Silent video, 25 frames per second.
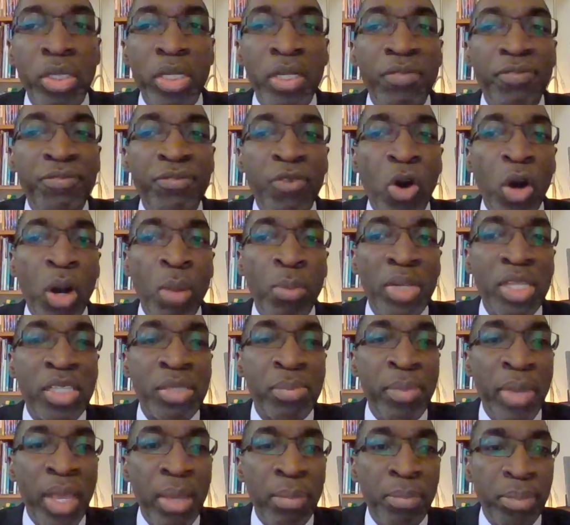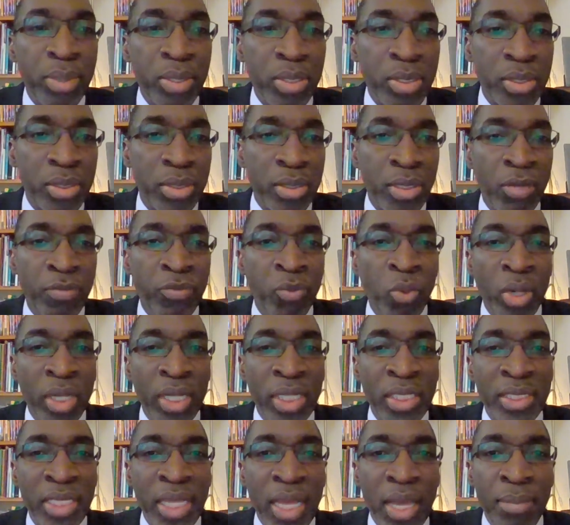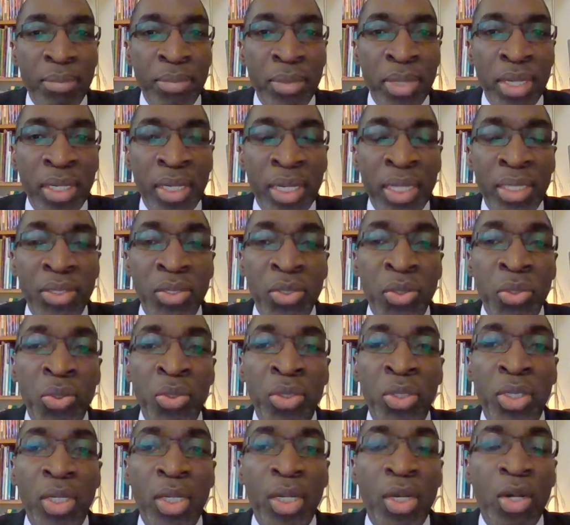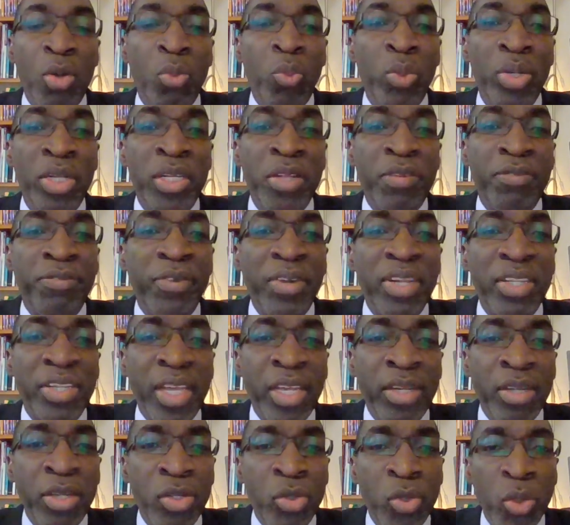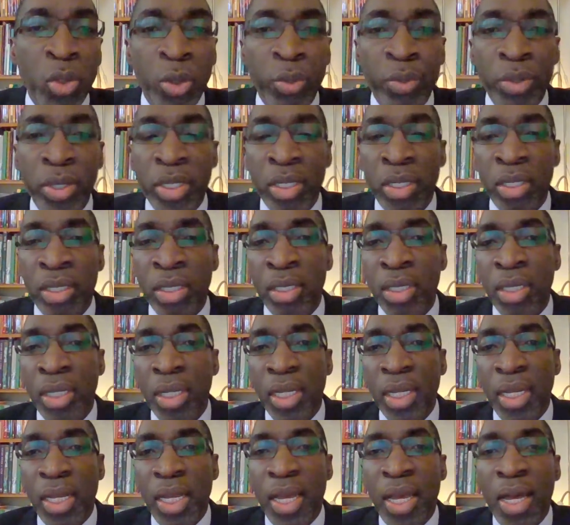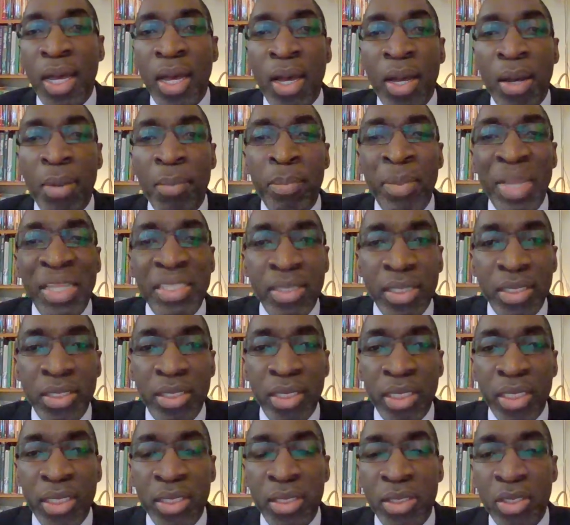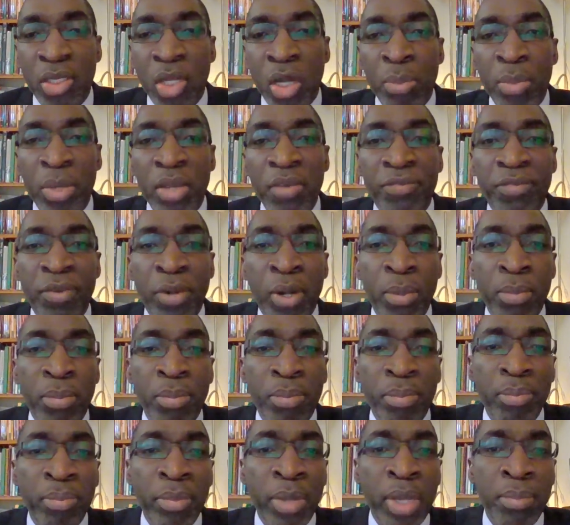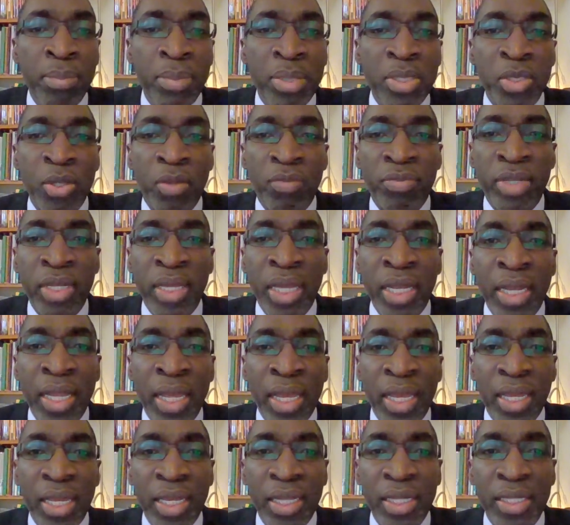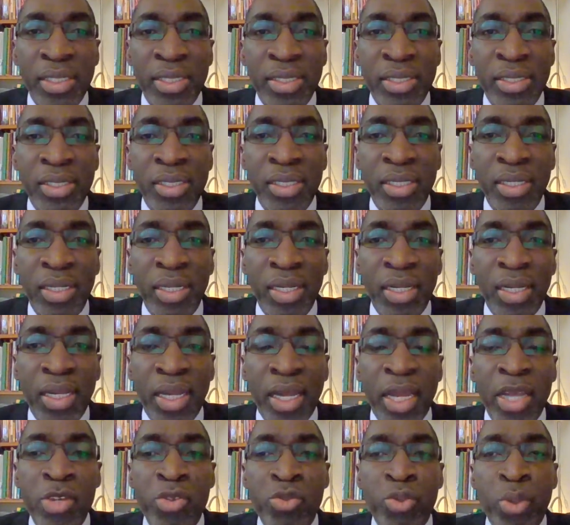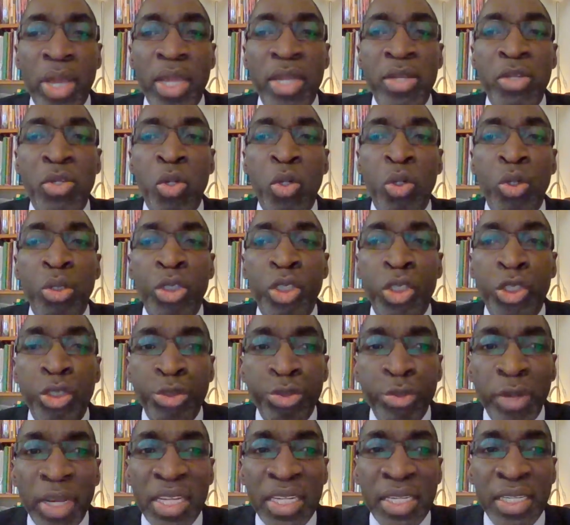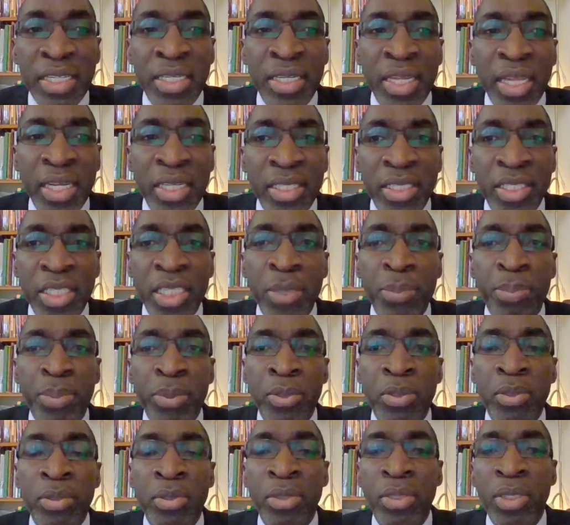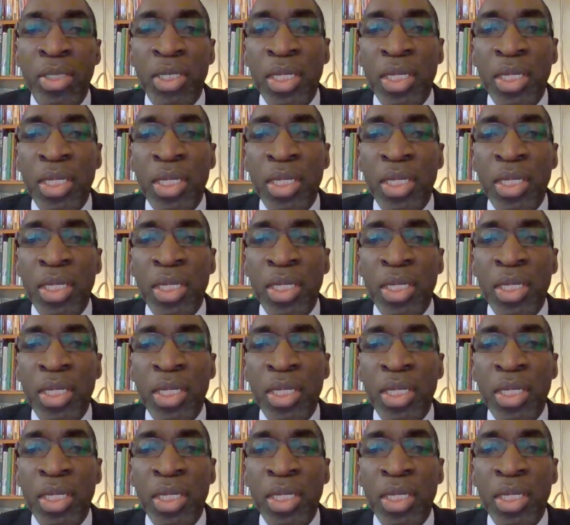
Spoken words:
inform its members of what is happening, and to with different editorial messages coming from members of the alliance, and trying to strengthen and deepen